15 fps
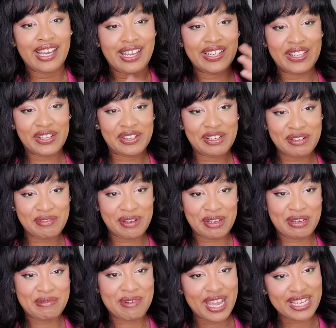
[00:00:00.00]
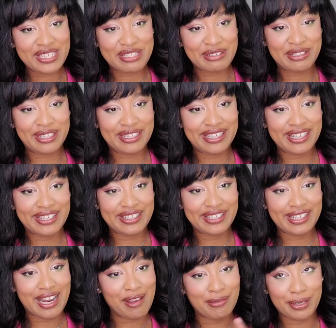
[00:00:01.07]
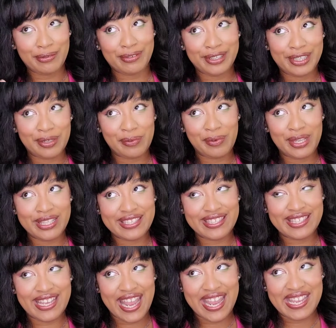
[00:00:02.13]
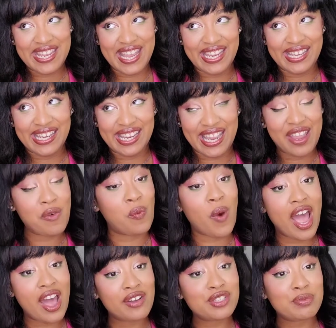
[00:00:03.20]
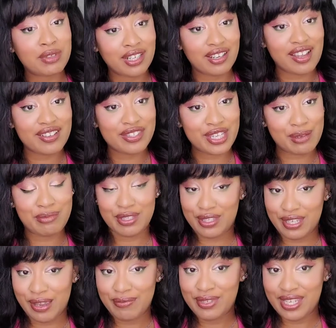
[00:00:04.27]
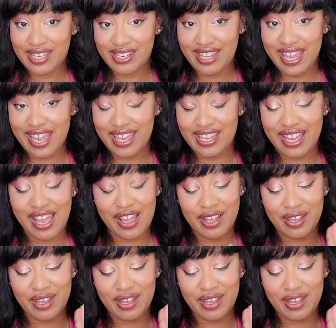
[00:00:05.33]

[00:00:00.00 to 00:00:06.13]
Hello and welcome back to another Every Freaking Wednesday. Wow, it's been a long time since I've said that.